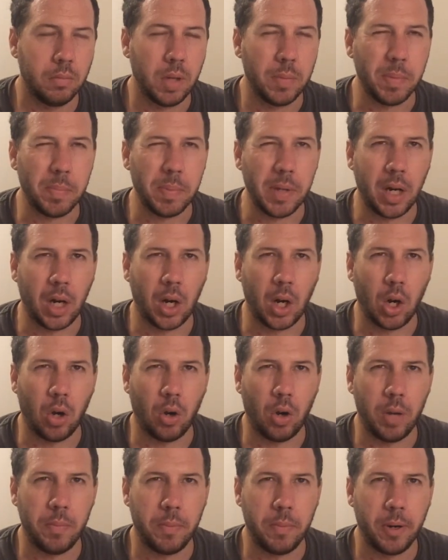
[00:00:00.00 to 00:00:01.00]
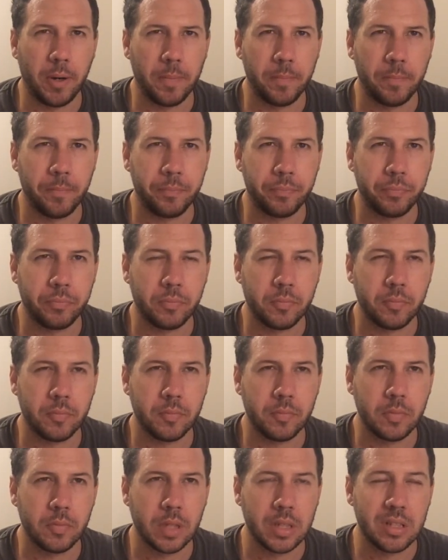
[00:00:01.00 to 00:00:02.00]
Maybe a bit of lime,
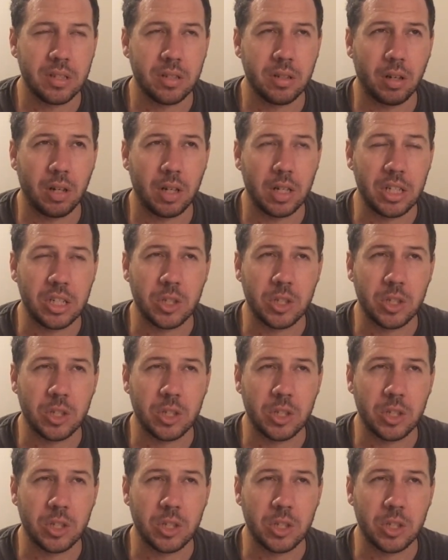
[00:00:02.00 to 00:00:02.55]
slightly